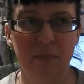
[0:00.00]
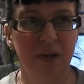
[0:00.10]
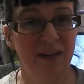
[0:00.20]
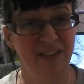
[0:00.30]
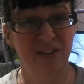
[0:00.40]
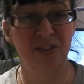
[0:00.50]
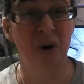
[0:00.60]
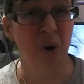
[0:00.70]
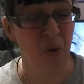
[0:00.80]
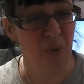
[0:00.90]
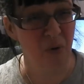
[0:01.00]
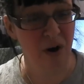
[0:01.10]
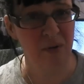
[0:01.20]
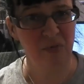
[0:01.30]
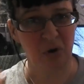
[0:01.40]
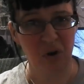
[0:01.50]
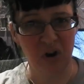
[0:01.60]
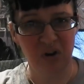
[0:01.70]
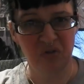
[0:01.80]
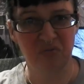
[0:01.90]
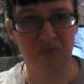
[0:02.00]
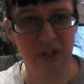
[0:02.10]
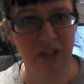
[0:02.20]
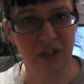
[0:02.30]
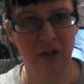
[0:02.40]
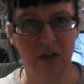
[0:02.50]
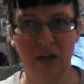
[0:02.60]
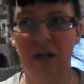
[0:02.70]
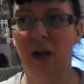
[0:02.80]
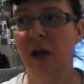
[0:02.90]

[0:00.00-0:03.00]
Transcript: It's so warm. The hood is really good.